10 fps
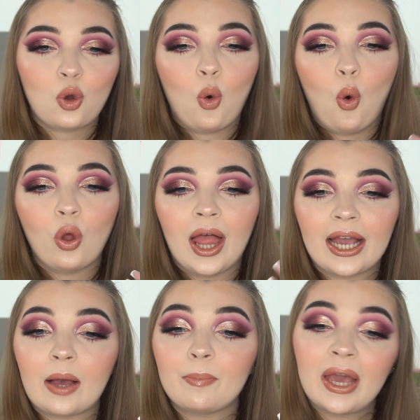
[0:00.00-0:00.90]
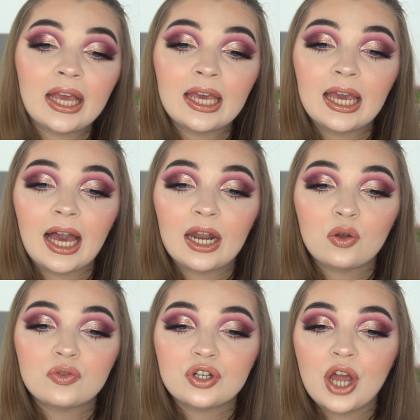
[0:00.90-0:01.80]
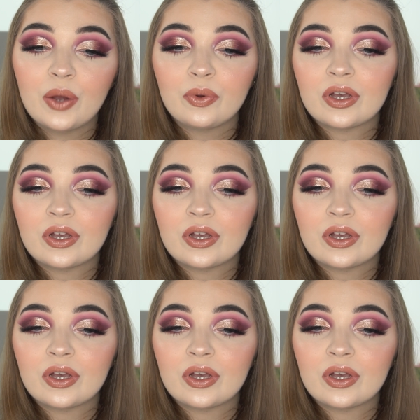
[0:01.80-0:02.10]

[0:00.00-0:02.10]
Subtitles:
or like a pinky kind of undertone,